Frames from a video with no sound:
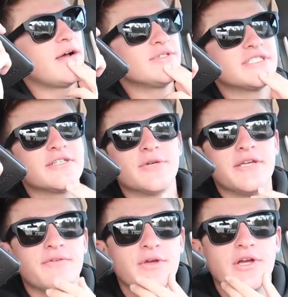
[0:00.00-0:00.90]
I was just gonna
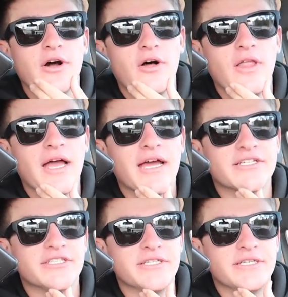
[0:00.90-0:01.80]
give you a call. I
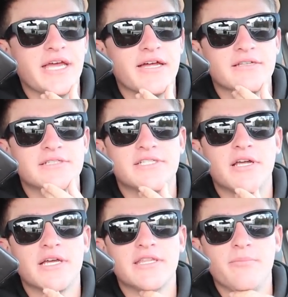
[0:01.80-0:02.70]
actually got
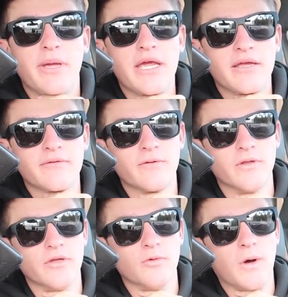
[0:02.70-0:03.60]
stuck at the bank for a
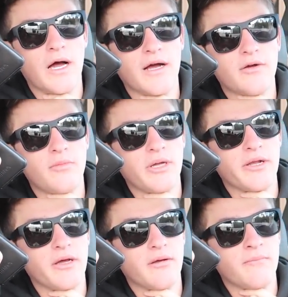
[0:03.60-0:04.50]
little while, but
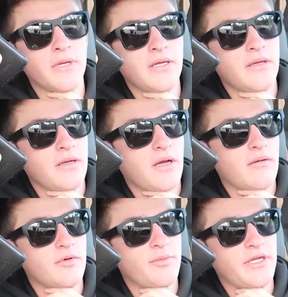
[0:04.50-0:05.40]
um,
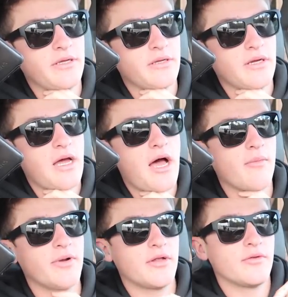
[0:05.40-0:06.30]
I'm gonna be
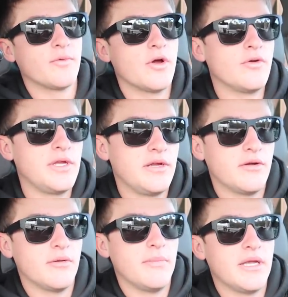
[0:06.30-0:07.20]
hopping on the road here
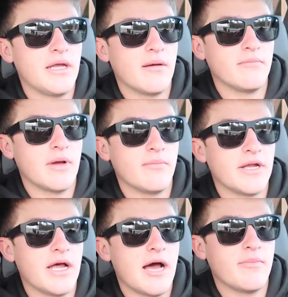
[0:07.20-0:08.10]
in a minute. I'm, I'm
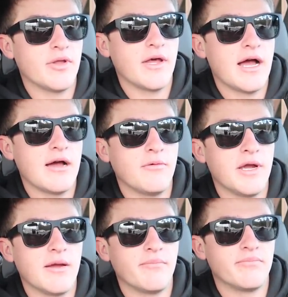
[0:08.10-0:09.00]
about to hop on the
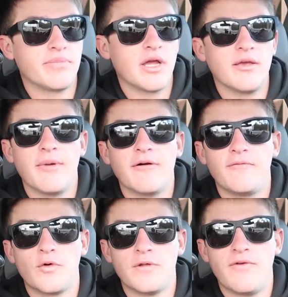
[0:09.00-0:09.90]
highway. I'm probably about
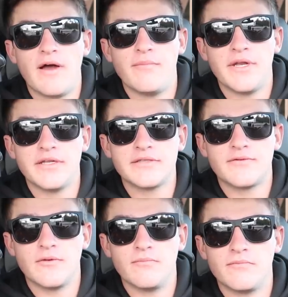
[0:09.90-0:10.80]
45 minutes
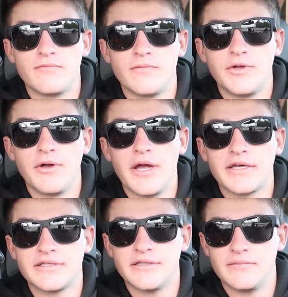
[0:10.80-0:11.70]
from your
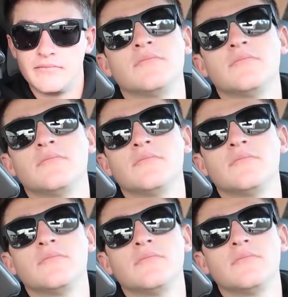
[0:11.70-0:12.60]
exit. I'll be
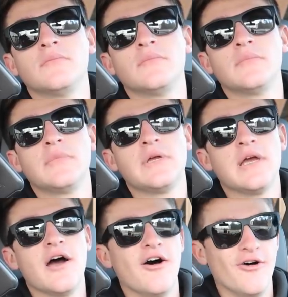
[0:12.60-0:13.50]
sitting there waiting on you.
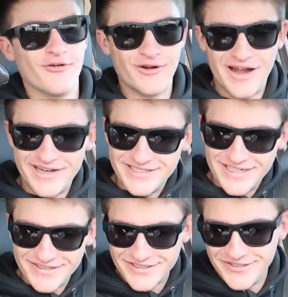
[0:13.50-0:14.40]
Alrighty,
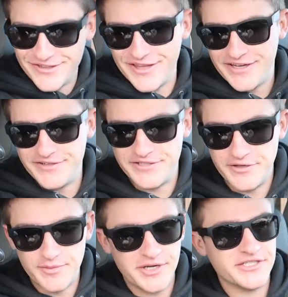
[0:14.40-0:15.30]
sounds good. Thank you
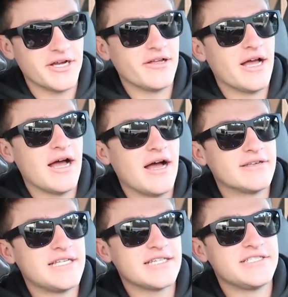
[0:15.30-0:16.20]
so much. I'll
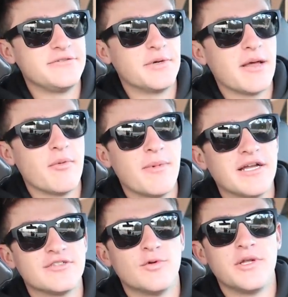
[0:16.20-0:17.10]
I'll text you when I'm
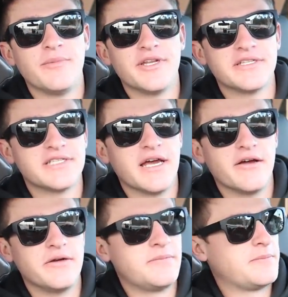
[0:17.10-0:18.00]
about 20 minutes
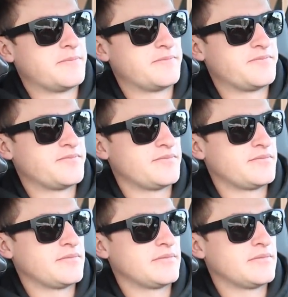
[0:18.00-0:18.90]
out.
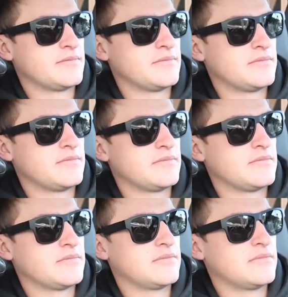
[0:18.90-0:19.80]
Uh, hey, yeah,
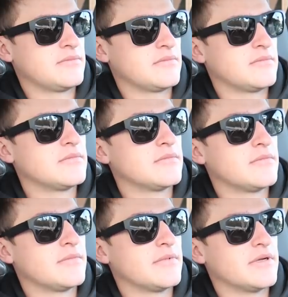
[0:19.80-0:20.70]
that'll be fine. Yes, that'd
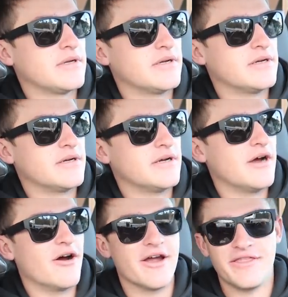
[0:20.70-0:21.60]
be great. Thank you.
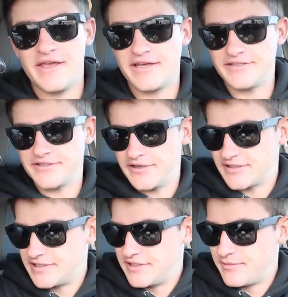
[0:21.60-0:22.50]
All right, thank you, sir. I'll
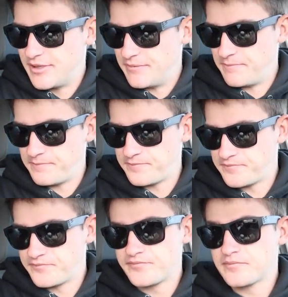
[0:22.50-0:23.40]
see you in a bit.
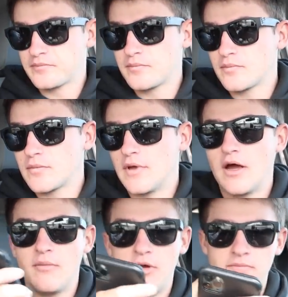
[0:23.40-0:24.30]
bye bye.
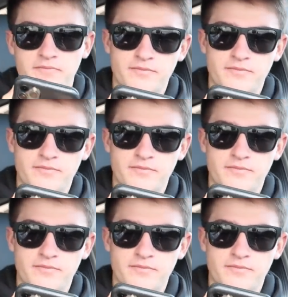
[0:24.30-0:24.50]
bye.